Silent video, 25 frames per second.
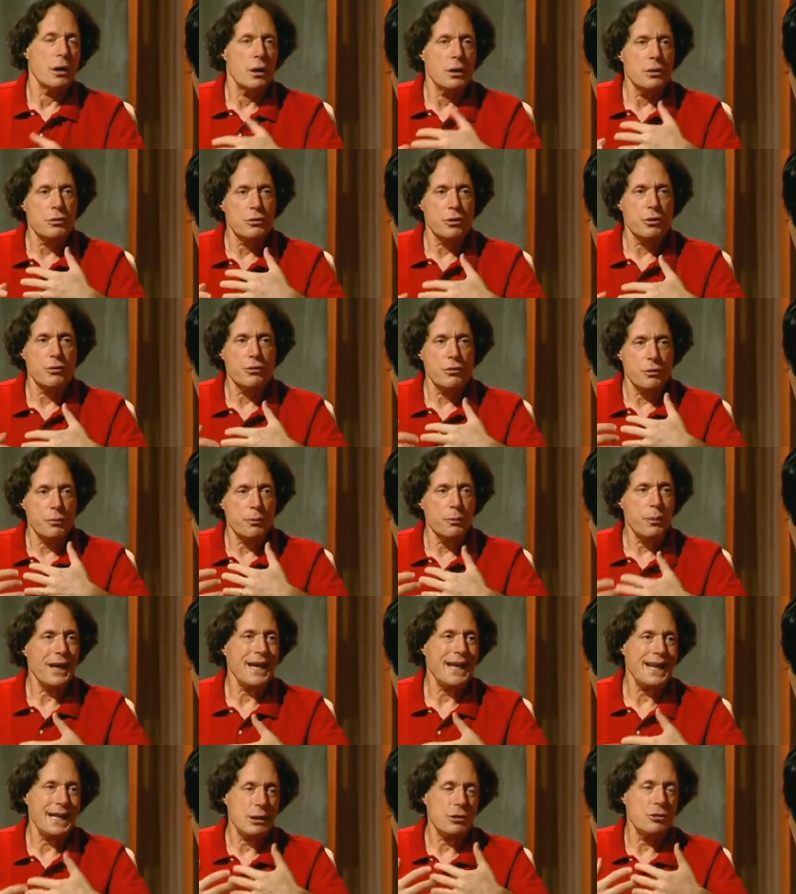doesn't
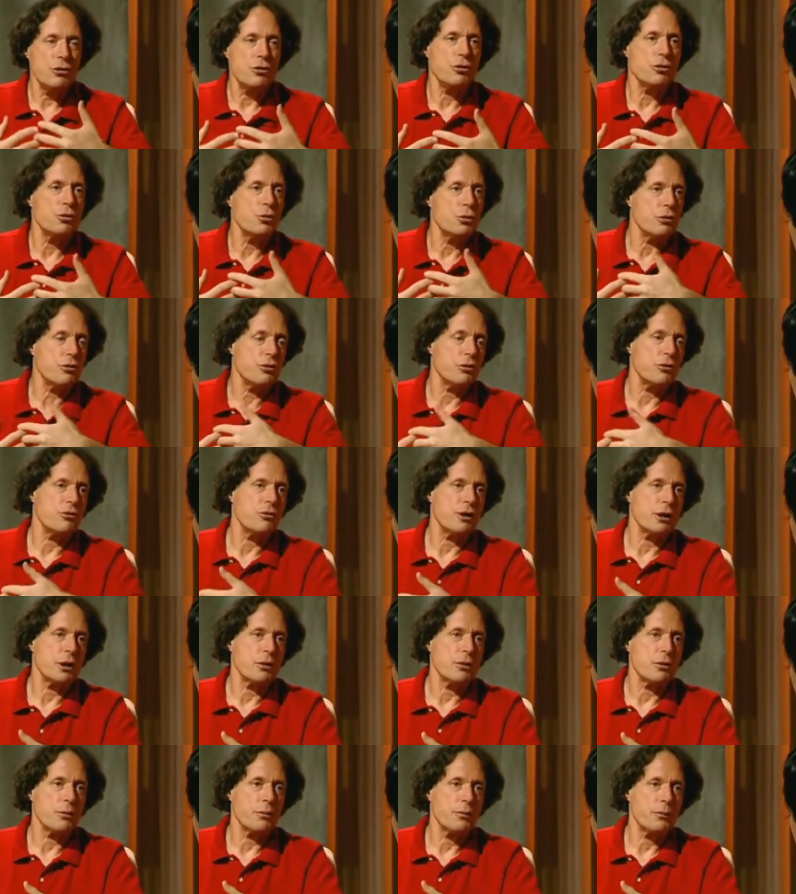paint you as a
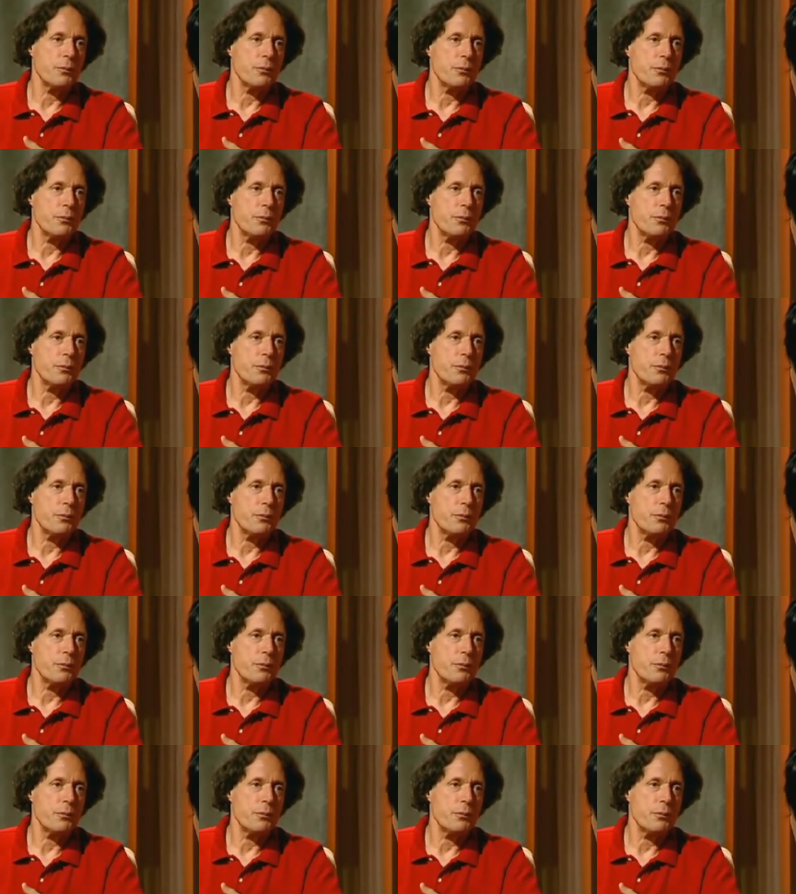victim.